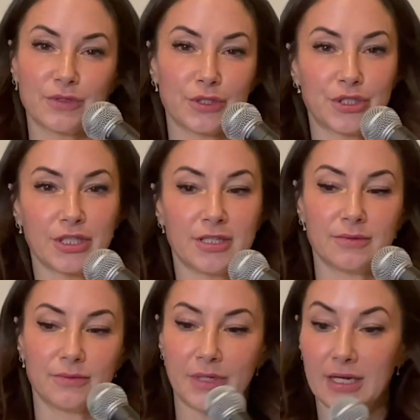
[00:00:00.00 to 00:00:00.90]
for a
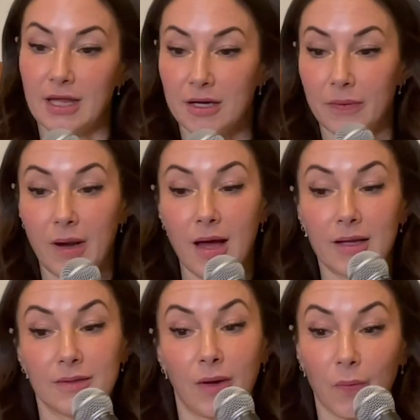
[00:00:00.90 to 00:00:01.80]
show. We got a lot going
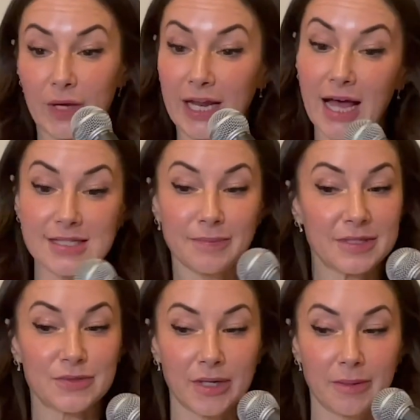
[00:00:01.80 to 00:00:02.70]
on. It hasn't
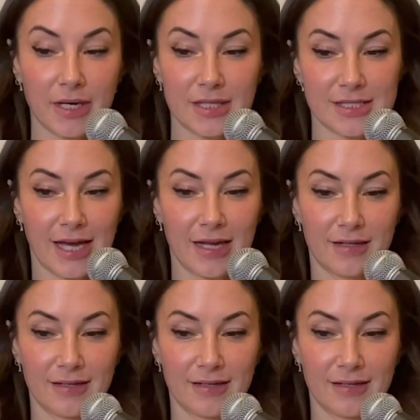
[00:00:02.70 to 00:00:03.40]
been 20 minutes yet.